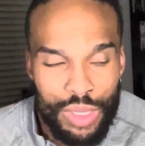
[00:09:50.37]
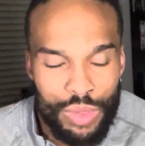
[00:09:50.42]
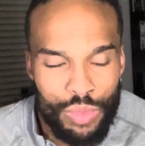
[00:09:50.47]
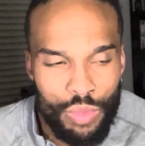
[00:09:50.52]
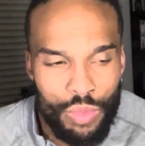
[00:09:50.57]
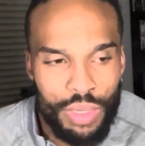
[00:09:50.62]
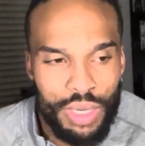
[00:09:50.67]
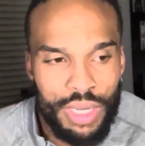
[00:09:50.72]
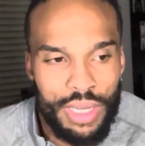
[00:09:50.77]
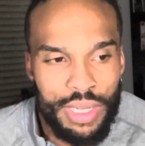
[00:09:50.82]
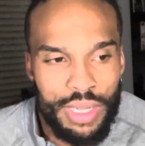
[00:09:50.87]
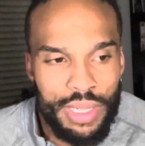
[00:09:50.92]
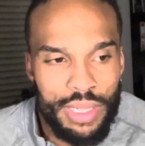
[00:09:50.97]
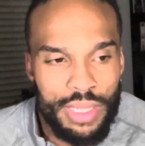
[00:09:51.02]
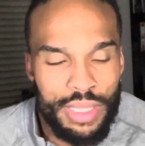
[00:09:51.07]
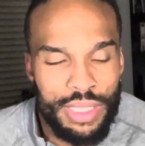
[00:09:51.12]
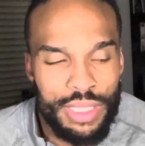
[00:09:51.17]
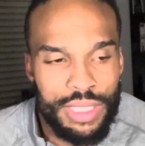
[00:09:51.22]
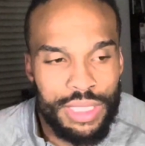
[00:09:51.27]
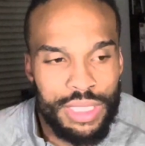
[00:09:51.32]

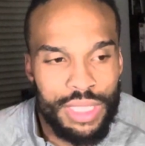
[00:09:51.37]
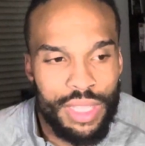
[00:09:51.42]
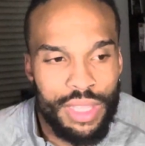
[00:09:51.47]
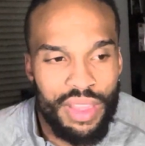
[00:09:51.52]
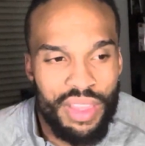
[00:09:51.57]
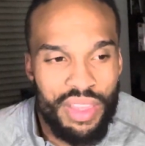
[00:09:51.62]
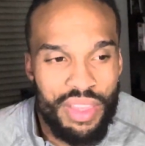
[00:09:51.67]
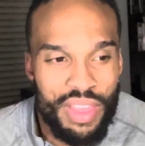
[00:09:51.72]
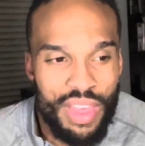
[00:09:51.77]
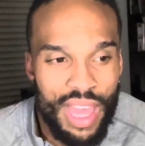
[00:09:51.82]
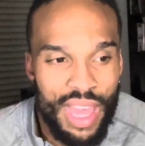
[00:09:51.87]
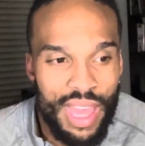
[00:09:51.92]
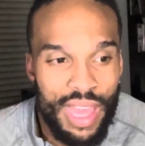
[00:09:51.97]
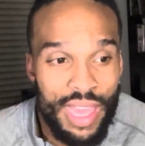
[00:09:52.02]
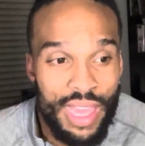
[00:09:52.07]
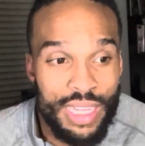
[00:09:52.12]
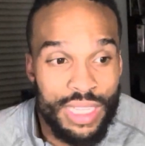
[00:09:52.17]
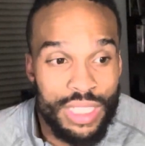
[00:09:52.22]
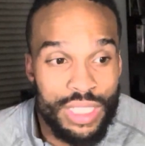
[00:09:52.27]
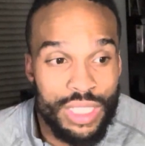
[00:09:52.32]
was
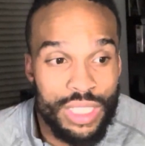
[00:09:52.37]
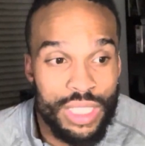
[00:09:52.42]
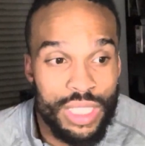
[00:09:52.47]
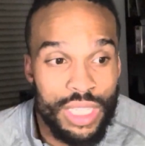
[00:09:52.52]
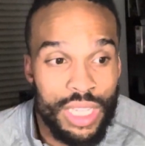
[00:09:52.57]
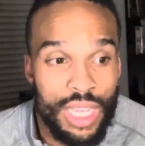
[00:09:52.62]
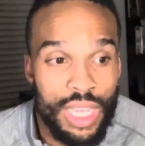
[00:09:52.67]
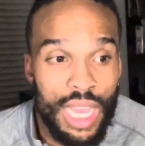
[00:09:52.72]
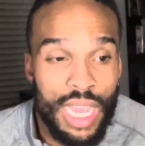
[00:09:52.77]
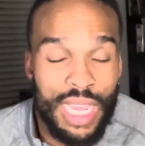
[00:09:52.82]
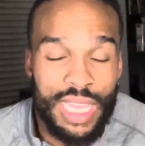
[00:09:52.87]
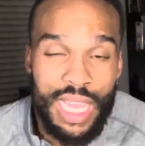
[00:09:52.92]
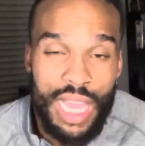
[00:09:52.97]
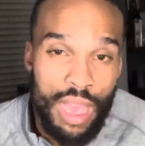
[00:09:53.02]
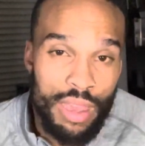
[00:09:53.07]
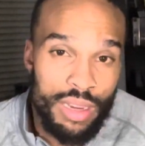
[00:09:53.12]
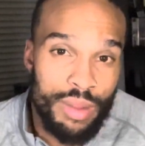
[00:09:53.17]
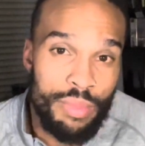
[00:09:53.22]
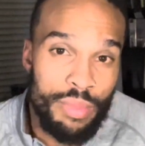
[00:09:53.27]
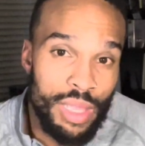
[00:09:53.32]
that
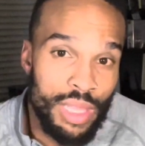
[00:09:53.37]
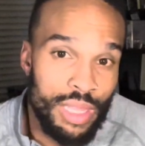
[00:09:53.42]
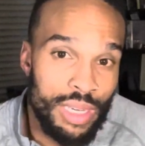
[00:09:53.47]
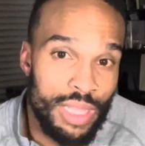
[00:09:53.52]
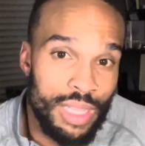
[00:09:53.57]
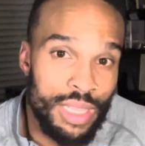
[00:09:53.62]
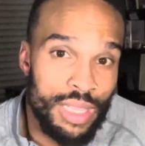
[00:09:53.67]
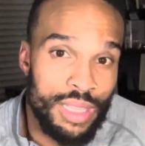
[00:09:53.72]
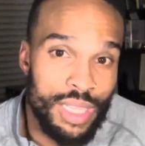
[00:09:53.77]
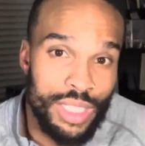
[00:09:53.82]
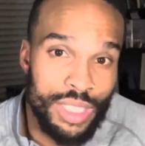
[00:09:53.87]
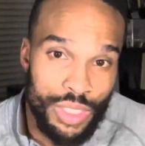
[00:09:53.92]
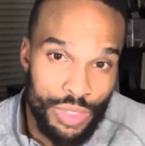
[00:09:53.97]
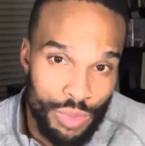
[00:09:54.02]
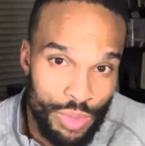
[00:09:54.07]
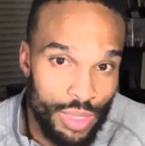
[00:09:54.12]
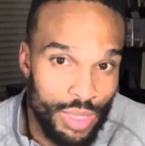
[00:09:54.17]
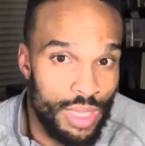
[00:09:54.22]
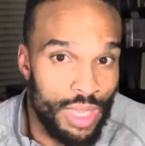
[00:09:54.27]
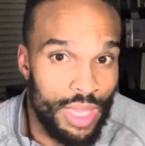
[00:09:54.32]
accountability that you
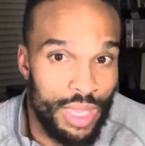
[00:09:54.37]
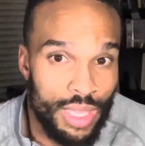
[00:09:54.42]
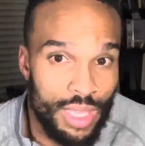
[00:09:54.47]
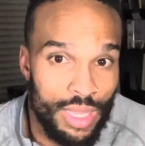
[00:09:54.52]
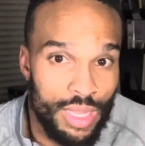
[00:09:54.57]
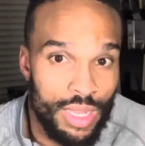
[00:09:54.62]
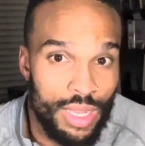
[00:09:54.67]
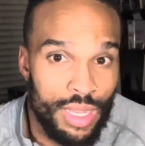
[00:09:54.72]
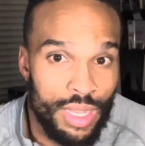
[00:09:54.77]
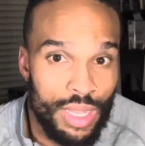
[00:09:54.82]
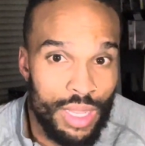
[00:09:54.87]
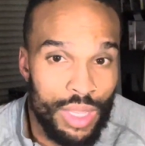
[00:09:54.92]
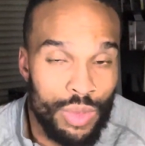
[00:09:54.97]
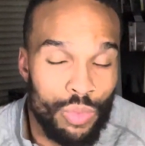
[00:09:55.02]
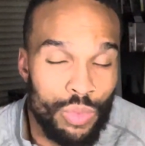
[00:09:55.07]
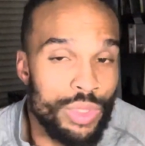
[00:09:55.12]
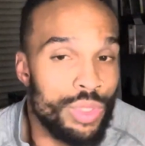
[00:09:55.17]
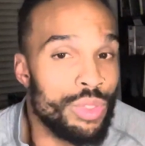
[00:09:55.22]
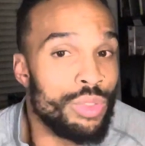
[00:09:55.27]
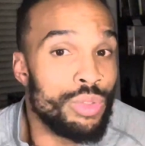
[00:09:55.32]
would get
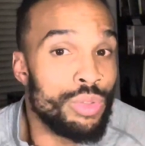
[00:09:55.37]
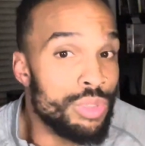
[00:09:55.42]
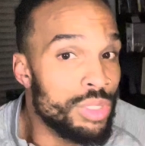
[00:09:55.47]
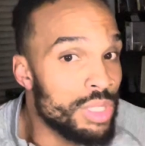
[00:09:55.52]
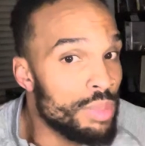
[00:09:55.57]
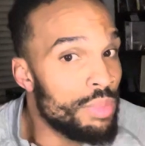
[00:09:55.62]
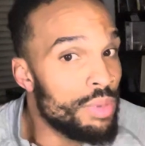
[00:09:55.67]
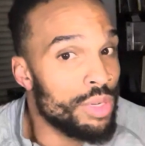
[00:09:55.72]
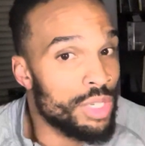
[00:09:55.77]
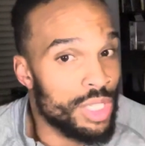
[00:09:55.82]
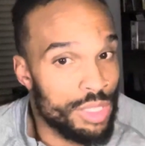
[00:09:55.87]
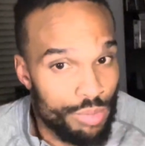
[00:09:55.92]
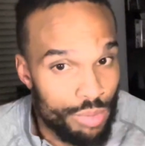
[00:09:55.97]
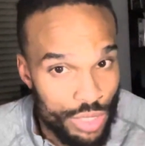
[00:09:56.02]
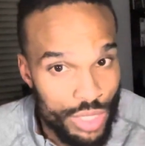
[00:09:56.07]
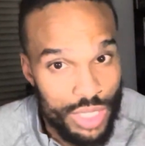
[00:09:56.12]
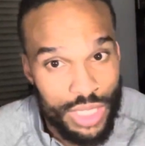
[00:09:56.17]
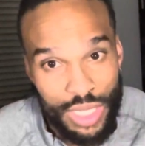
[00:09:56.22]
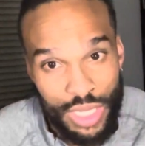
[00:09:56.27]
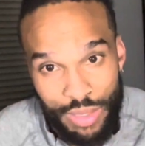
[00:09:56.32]
when you used to be on a
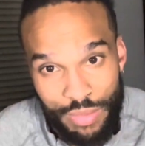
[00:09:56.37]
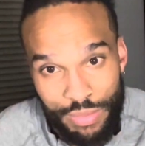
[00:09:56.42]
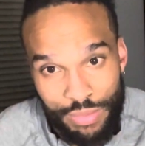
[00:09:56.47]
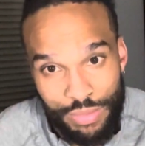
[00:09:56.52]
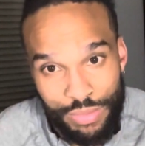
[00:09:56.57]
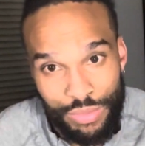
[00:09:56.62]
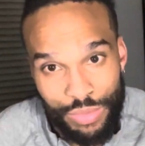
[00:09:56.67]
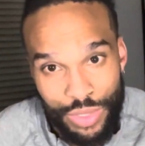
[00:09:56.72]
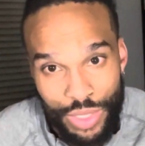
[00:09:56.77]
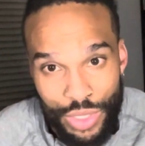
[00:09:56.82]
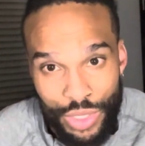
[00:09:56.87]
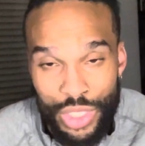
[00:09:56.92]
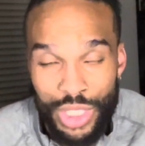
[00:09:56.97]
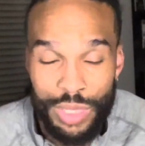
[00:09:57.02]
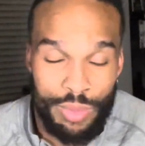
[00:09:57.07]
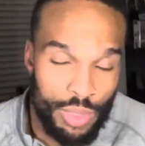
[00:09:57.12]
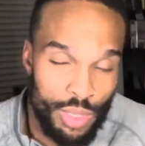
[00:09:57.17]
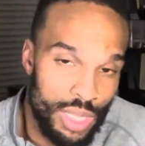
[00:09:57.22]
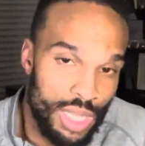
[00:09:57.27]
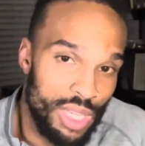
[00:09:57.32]
sports team, when you used
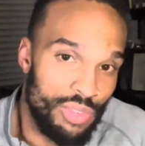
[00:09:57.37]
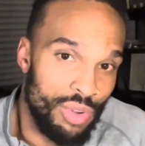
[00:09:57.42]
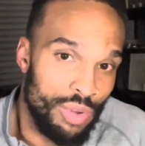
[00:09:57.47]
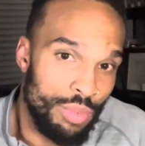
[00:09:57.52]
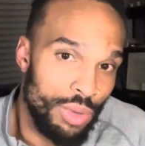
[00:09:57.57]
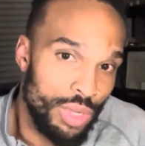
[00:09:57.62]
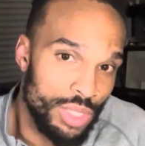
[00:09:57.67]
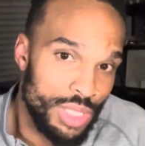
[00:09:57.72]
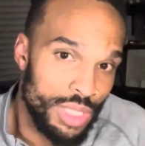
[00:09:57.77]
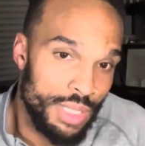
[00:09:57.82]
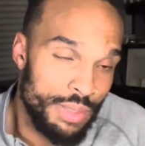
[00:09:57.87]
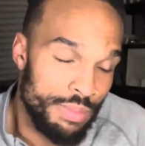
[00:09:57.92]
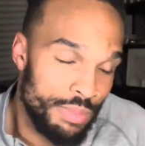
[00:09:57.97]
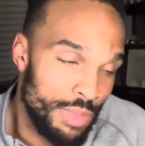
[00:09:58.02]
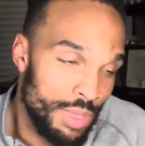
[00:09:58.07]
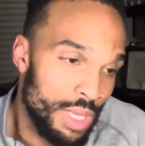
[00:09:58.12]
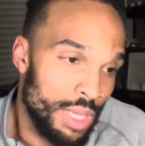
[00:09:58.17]
to be on that football team,